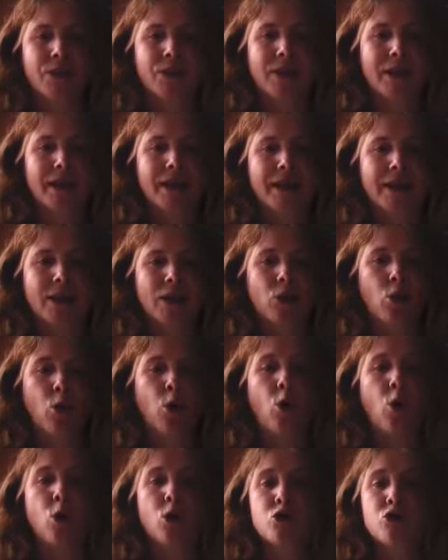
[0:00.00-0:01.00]
on the link
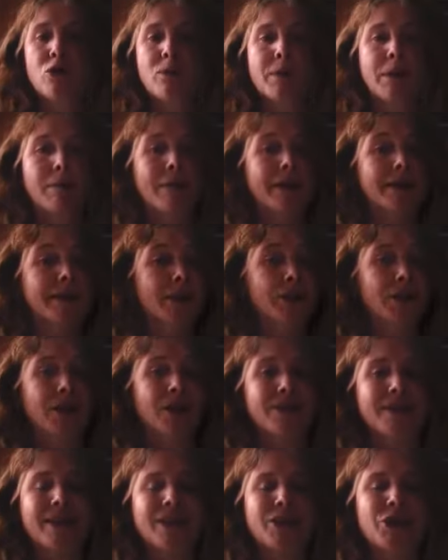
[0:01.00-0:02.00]
or drop me a message and
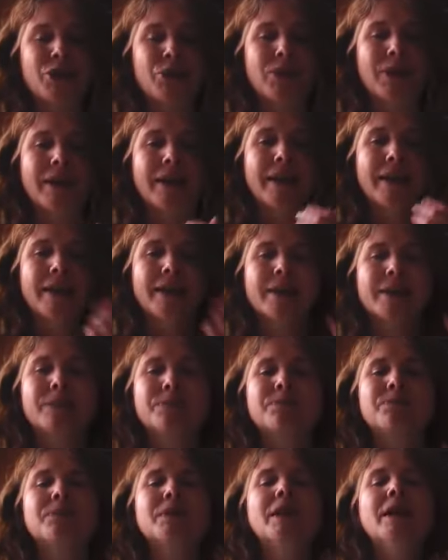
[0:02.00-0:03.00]
I'll send you a link.
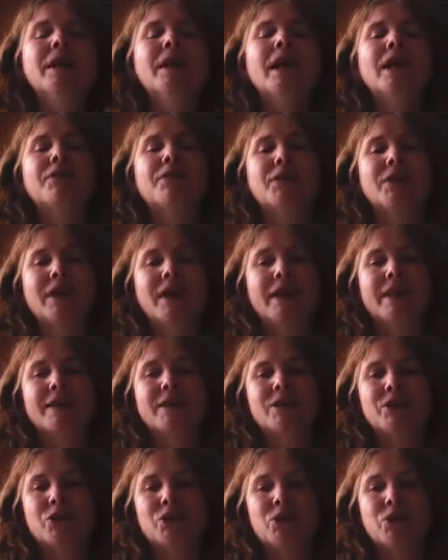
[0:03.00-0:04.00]
If you'd
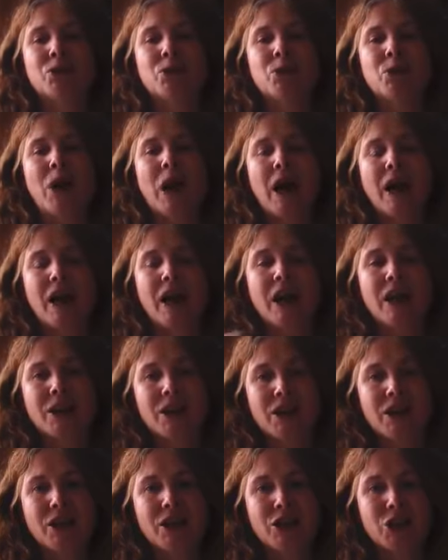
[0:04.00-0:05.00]
like to
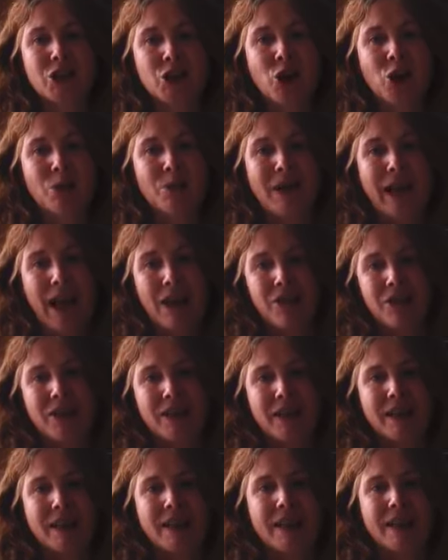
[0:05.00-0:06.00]
shop
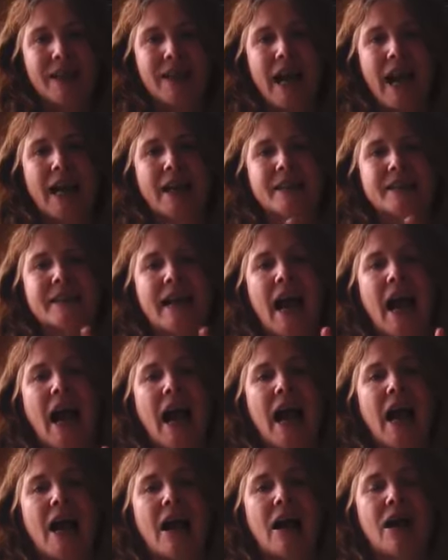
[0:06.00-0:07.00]
ethically and
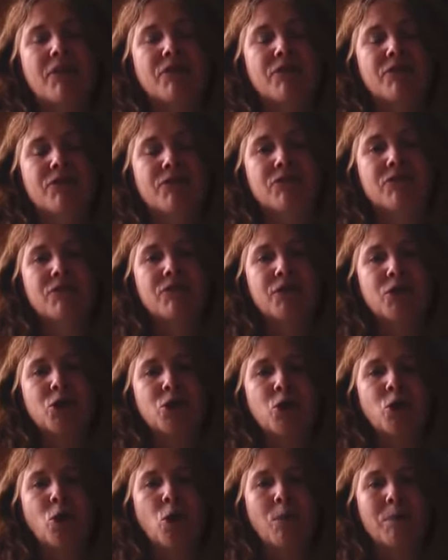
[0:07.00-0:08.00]
have
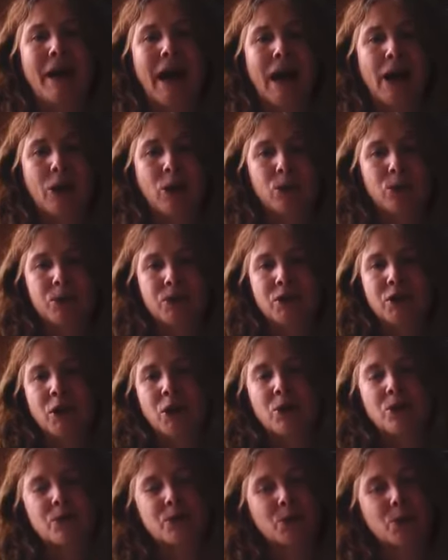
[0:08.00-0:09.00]
your pound
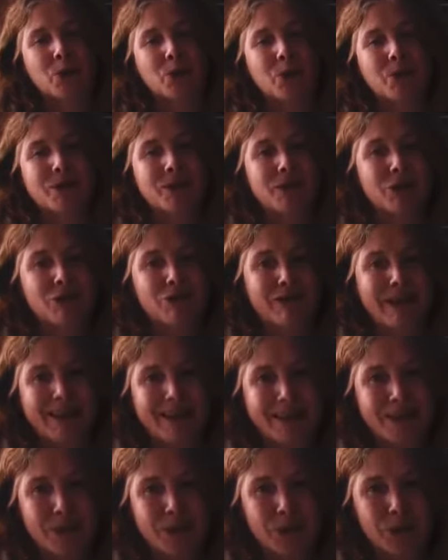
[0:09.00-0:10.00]
go towards a
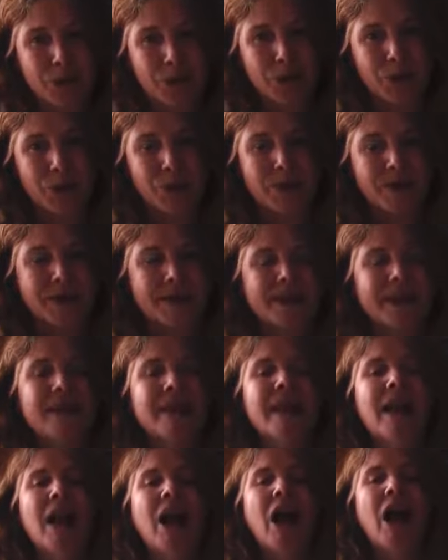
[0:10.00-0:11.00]
great cause,
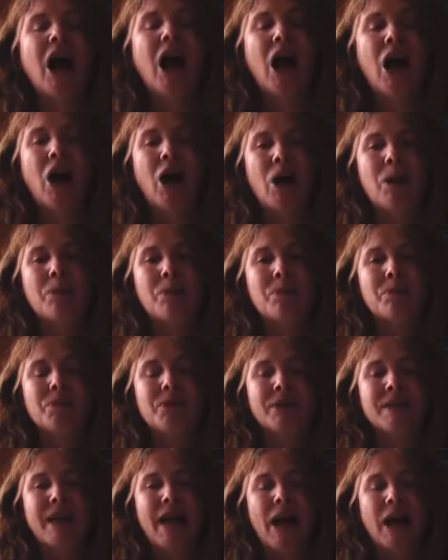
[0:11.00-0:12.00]

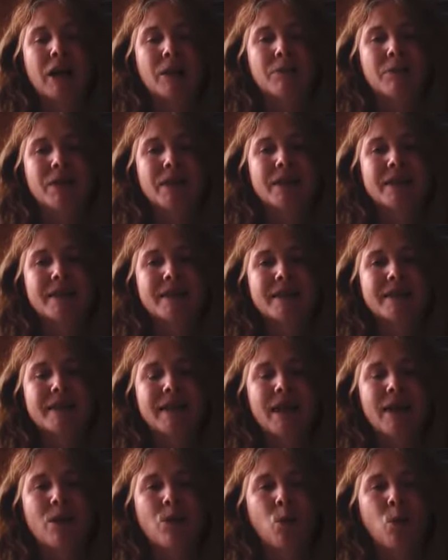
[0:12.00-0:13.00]
to help us
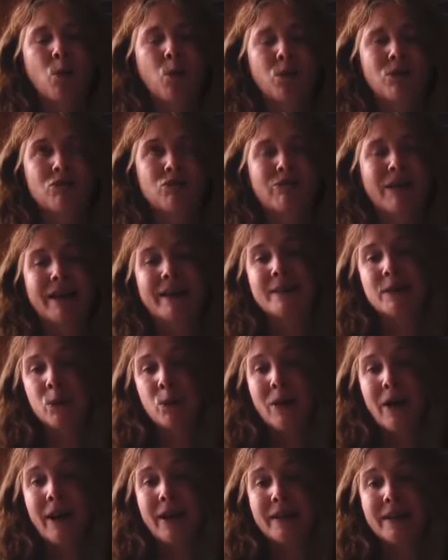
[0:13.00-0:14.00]
raise
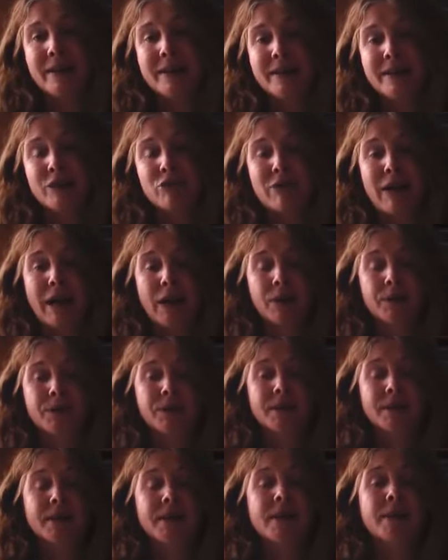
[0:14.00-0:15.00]
awareness around
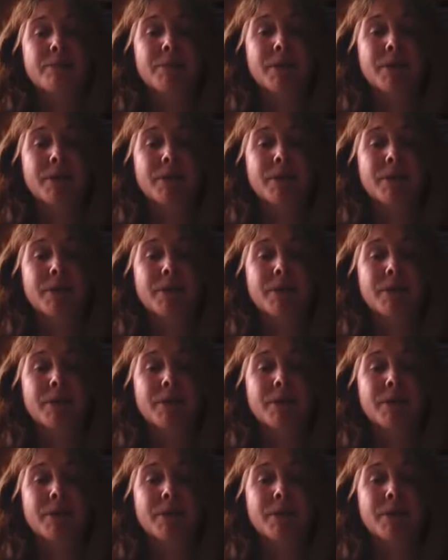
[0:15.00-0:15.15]
the